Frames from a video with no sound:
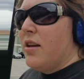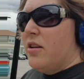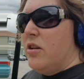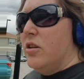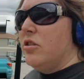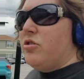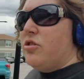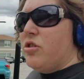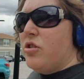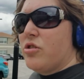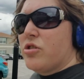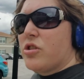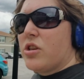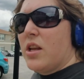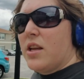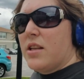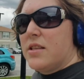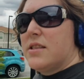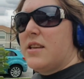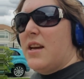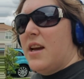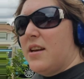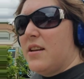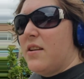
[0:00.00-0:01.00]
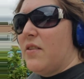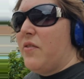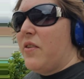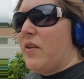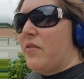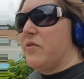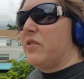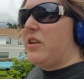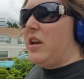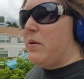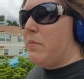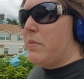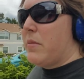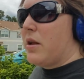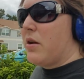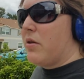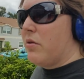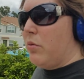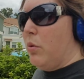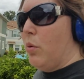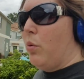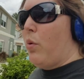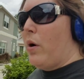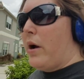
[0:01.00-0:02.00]
is usually a 10 to 15
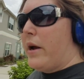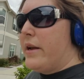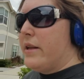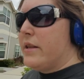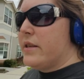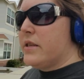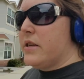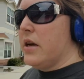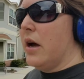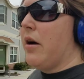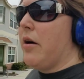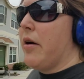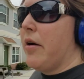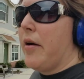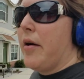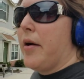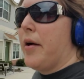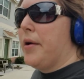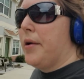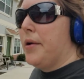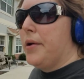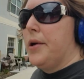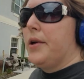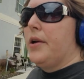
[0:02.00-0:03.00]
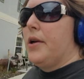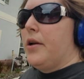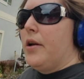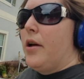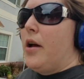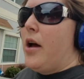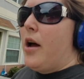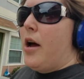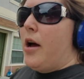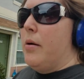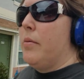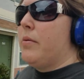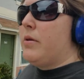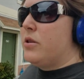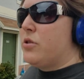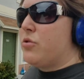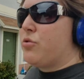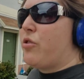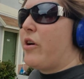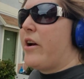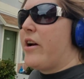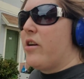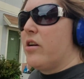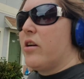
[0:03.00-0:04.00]
minute wait.
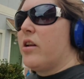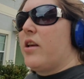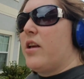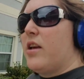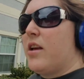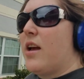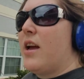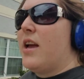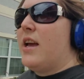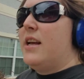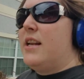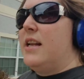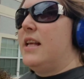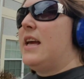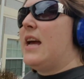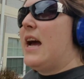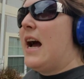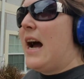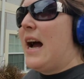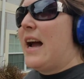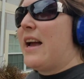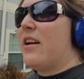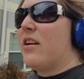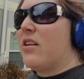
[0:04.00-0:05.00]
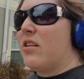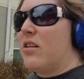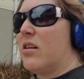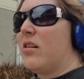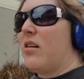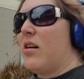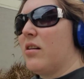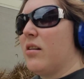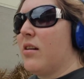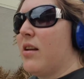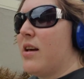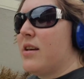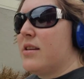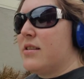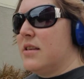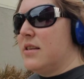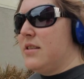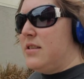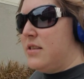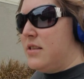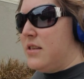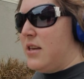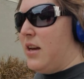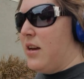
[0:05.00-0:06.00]
It's rarely any higher unless
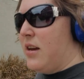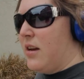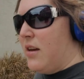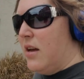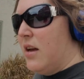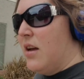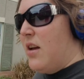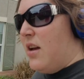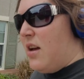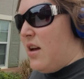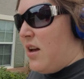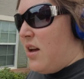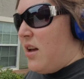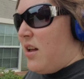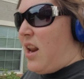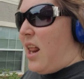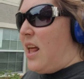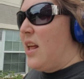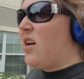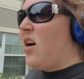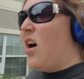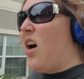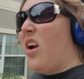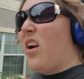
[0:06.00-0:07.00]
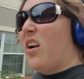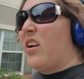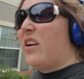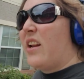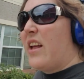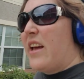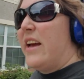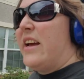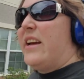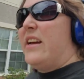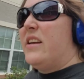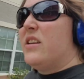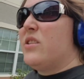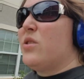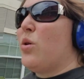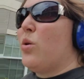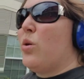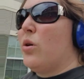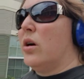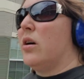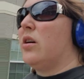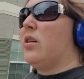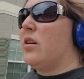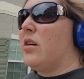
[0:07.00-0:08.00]
it's like holidays
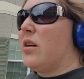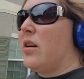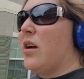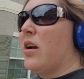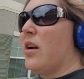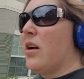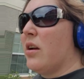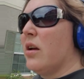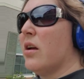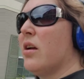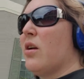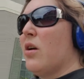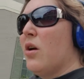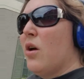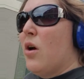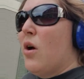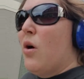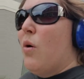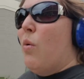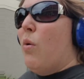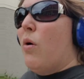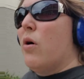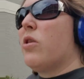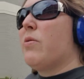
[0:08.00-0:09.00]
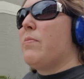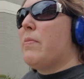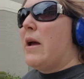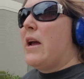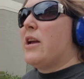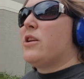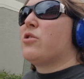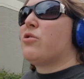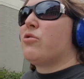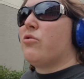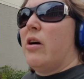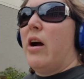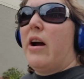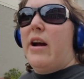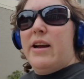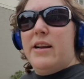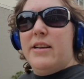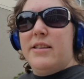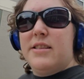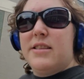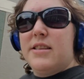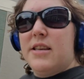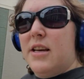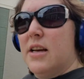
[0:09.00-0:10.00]
or one of the major
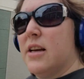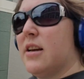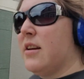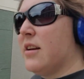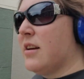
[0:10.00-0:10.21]
rides